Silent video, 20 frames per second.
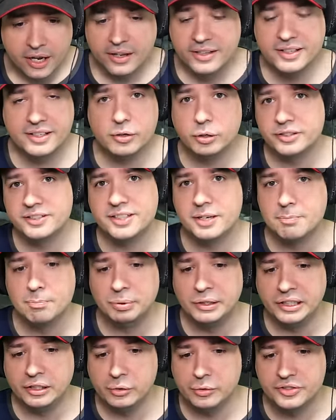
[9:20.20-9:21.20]
could
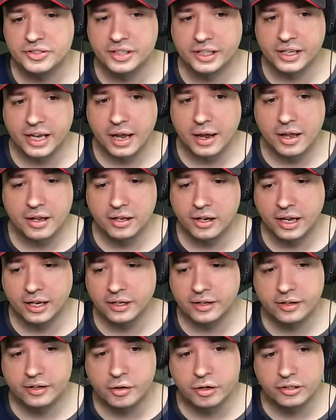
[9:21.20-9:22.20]
simply lose the game, like
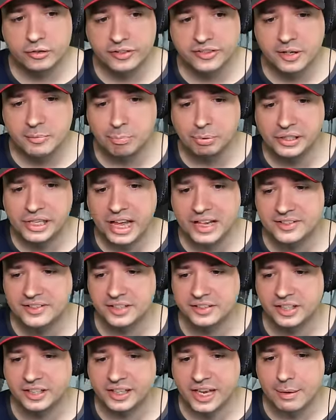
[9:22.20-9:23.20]
could simply
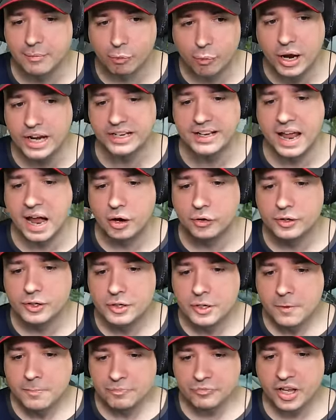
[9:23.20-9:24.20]
exit the game right now.
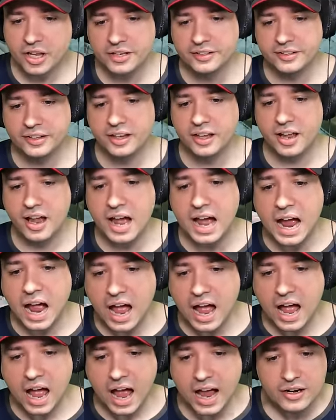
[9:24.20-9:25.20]
And uh, I,
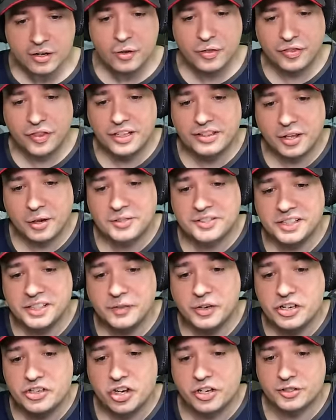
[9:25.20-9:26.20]
I don't think there's
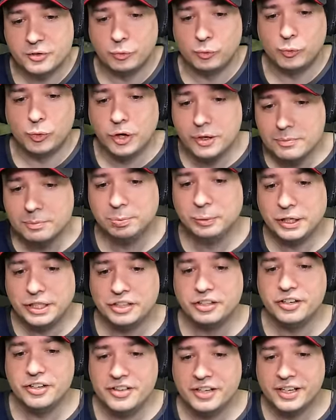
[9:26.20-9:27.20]
even just one
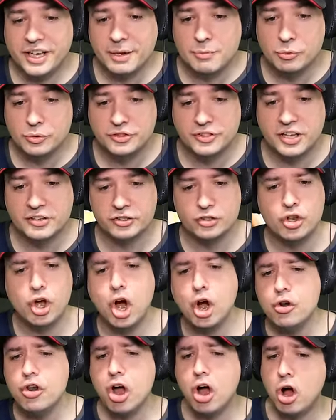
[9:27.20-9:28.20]
player in the game who says,
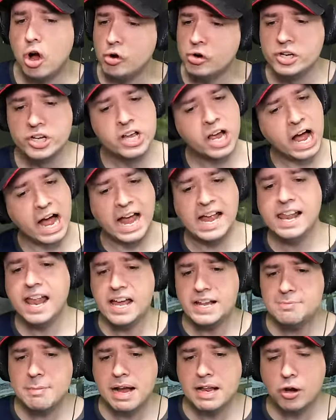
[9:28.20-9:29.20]
no, no, I
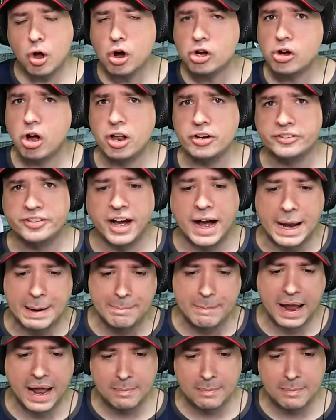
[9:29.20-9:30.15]
like my lock-on time, man,